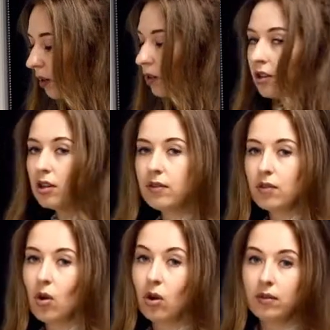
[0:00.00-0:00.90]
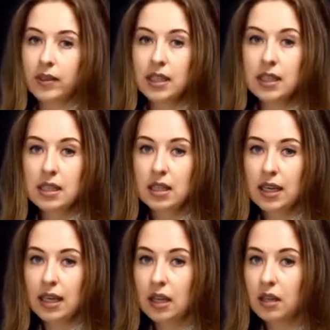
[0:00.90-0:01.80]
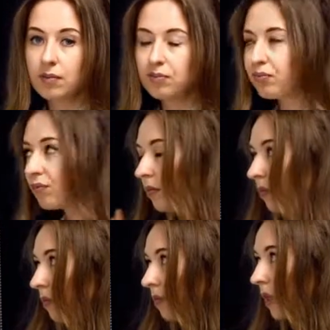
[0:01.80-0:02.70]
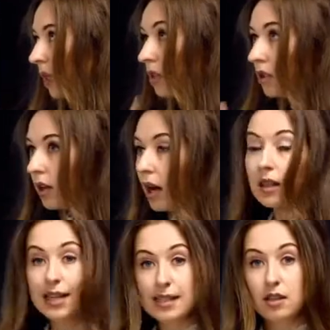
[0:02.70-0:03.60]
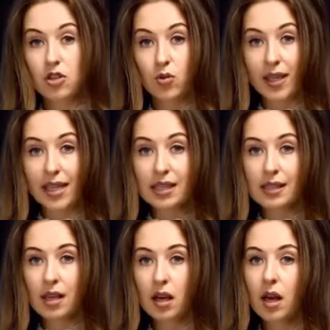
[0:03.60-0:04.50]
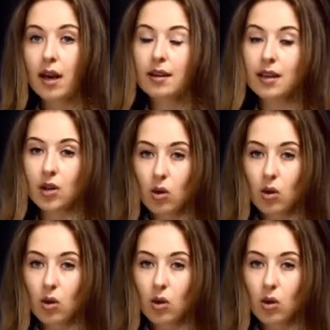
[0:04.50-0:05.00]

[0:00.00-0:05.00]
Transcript: got rid of all of it in less than 2 years, and he